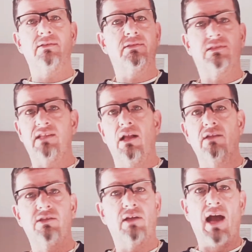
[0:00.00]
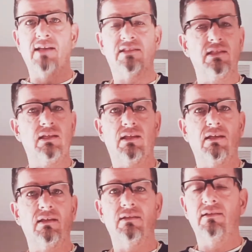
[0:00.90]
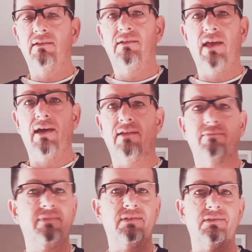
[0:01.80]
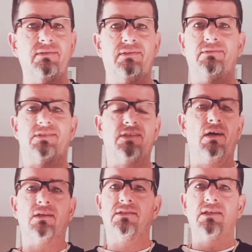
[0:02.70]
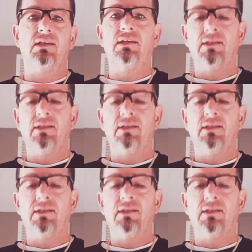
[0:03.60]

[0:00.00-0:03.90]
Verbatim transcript: sell you guys anything that sucks.